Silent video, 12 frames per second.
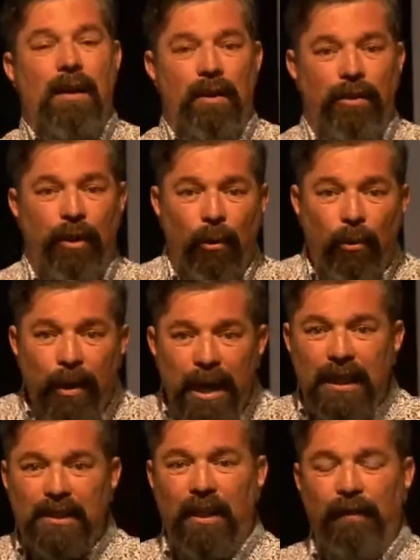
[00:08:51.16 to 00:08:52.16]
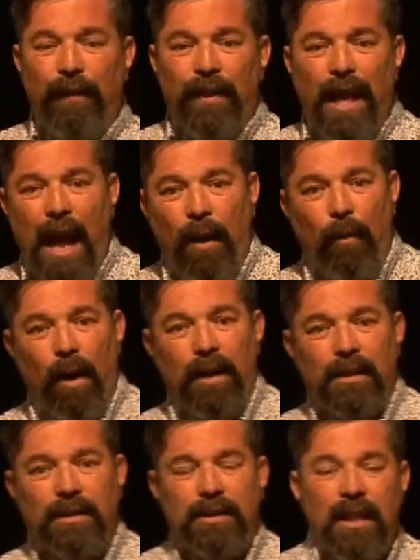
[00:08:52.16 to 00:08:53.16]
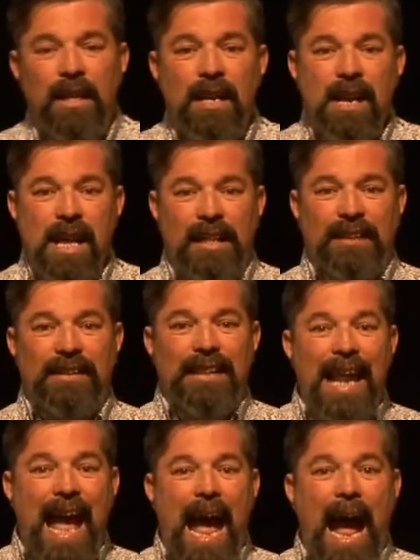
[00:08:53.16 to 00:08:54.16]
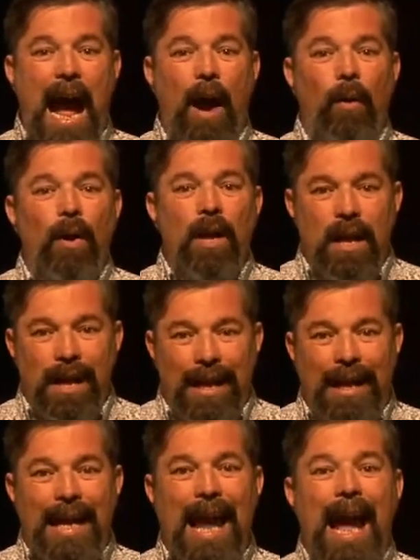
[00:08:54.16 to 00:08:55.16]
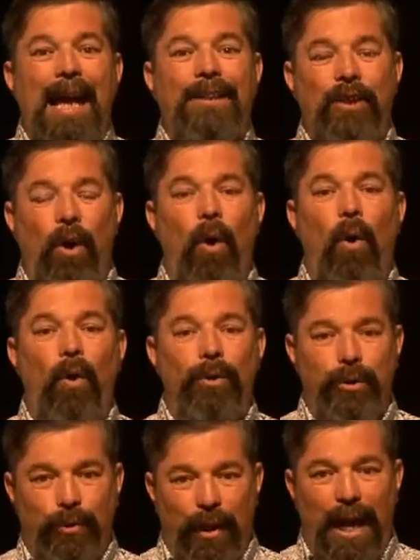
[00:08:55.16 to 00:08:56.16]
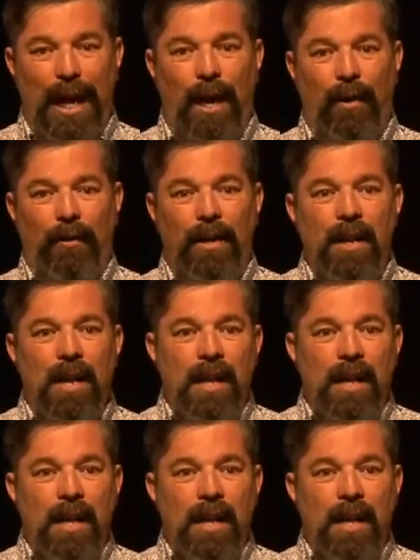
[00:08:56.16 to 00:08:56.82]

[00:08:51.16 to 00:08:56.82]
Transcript: The reason for that was now he had to hold ground.